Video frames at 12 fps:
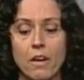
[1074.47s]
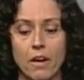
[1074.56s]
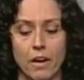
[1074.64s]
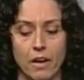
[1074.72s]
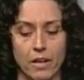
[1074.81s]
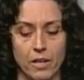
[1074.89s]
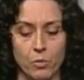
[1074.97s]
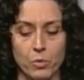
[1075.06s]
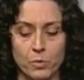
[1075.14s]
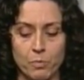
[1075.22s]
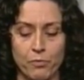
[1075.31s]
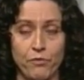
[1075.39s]
It
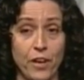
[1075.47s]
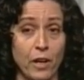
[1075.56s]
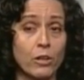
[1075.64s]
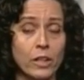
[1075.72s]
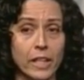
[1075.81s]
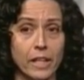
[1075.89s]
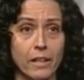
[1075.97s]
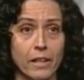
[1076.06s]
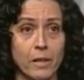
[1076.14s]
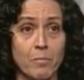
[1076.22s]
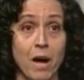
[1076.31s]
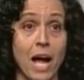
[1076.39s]
was fairly,
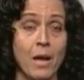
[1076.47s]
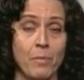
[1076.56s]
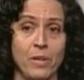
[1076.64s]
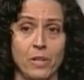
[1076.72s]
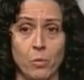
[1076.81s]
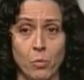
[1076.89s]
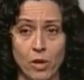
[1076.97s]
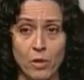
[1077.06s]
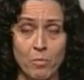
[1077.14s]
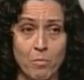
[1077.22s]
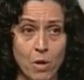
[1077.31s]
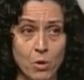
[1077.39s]
in my opinion, one of
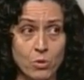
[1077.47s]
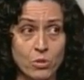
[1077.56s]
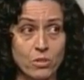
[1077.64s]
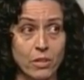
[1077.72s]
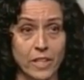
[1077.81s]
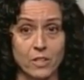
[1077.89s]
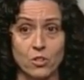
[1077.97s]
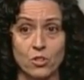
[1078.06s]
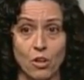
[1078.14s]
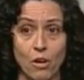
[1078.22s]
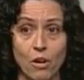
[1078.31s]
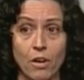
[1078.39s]
the most
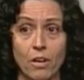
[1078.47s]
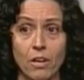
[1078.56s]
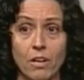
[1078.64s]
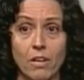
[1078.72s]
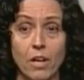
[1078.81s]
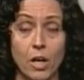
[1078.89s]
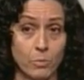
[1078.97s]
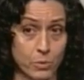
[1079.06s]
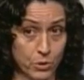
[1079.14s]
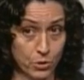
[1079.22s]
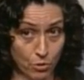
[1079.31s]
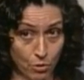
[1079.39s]
stark
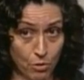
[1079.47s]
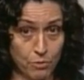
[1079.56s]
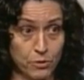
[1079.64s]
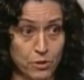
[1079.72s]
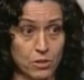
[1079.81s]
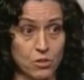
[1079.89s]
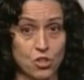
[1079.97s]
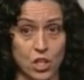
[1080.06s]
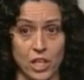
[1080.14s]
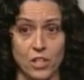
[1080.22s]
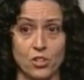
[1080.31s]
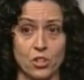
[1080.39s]
observed
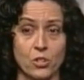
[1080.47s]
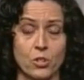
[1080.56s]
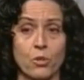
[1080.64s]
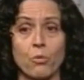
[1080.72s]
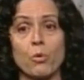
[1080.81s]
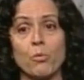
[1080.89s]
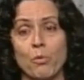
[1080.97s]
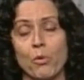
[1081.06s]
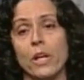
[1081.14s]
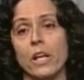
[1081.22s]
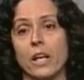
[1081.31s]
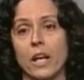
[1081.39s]
changes through
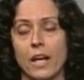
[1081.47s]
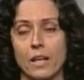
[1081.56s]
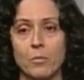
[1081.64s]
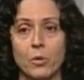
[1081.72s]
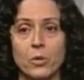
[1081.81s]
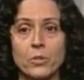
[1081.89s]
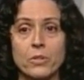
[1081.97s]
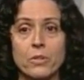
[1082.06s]
breeding animals.